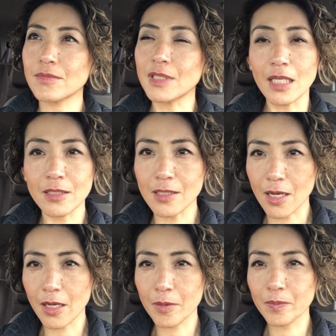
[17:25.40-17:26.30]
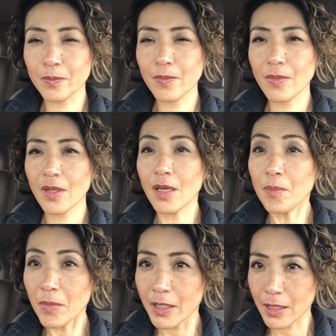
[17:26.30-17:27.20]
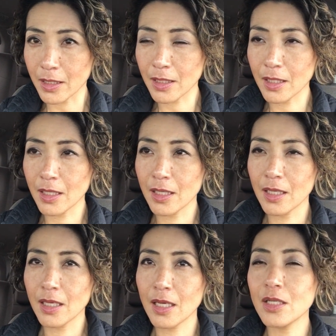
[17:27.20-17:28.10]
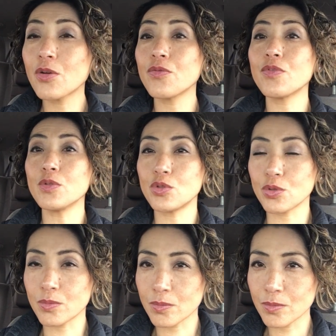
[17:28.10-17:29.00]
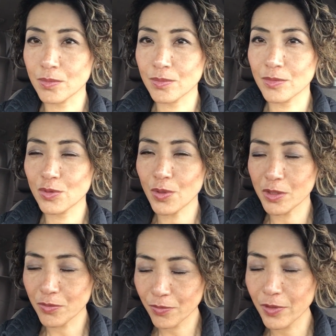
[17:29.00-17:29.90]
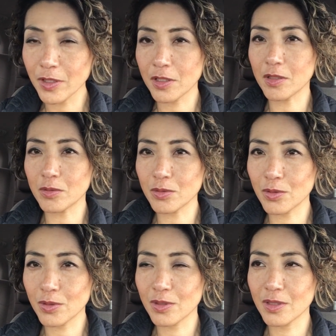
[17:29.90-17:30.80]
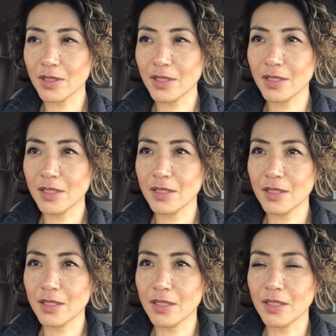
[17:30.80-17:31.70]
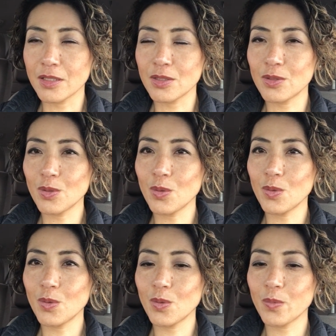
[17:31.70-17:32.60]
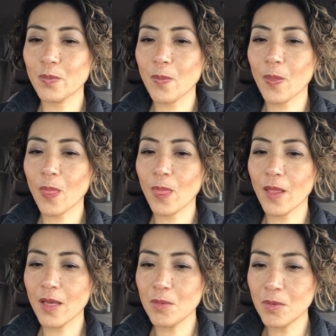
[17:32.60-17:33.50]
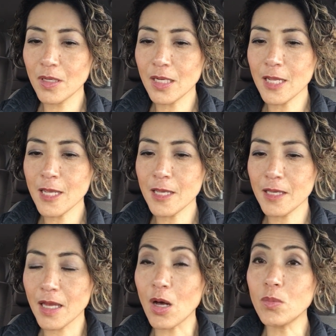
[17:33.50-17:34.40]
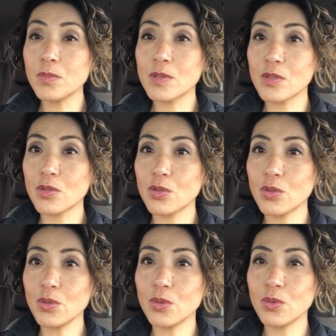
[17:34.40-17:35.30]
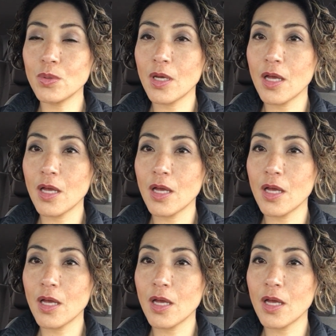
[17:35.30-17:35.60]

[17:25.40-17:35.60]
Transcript: takes time and money and a confusion. Try to figure out. So it really helps to